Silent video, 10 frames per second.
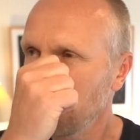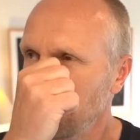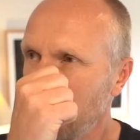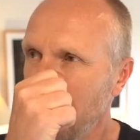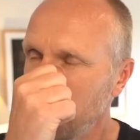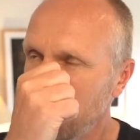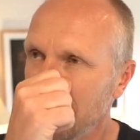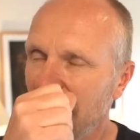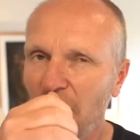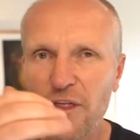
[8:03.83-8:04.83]
maybe
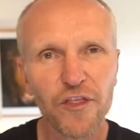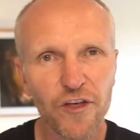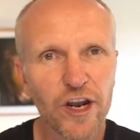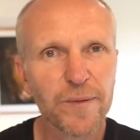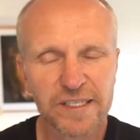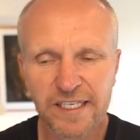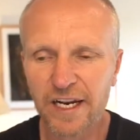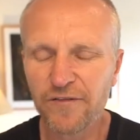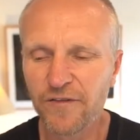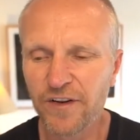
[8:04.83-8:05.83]
the other
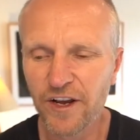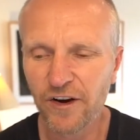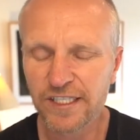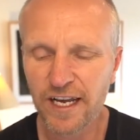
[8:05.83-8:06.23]
30% of your videos,